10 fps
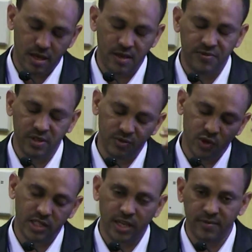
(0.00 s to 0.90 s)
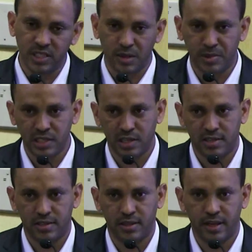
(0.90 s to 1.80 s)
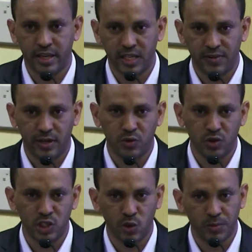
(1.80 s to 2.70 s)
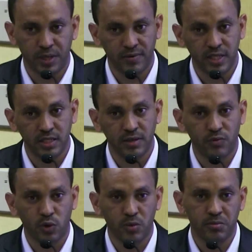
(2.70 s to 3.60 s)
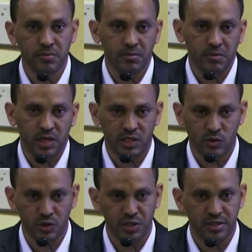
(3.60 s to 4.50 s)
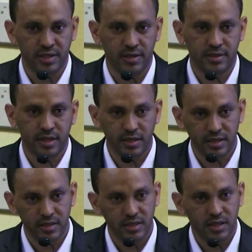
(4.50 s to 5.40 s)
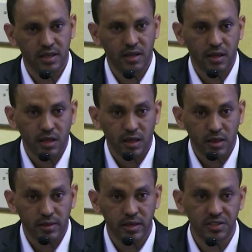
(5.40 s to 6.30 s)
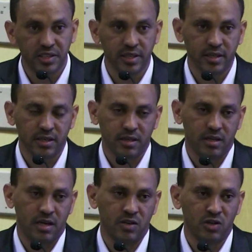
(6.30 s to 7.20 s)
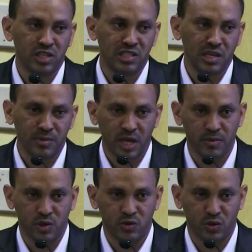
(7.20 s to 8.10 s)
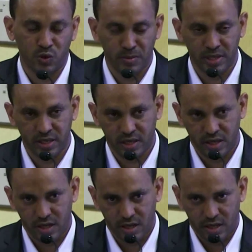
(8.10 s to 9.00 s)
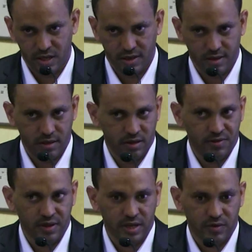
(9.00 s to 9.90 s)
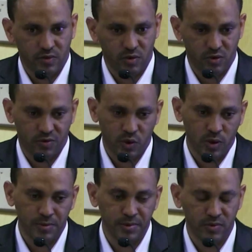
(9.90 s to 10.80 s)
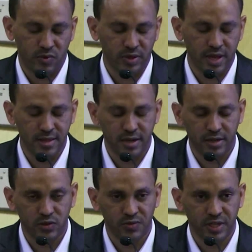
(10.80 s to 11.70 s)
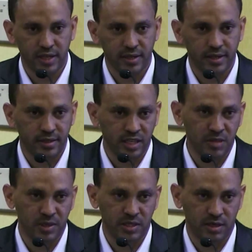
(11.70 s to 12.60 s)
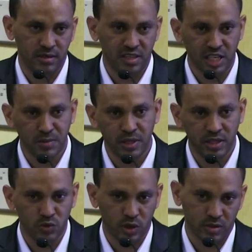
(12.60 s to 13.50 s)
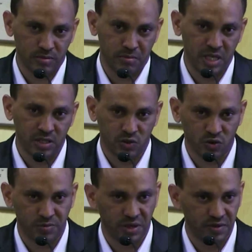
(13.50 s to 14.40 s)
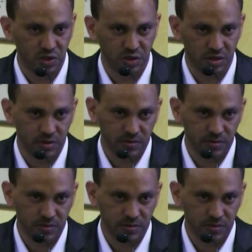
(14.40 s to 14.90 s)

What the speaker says: If individuals having something that's negative attitudes, they will prevent them from disclosure their status, testing, and also at the same time also it will be difficult for follow-up for the adherence of their treatment, as the treatment is one method of prevention.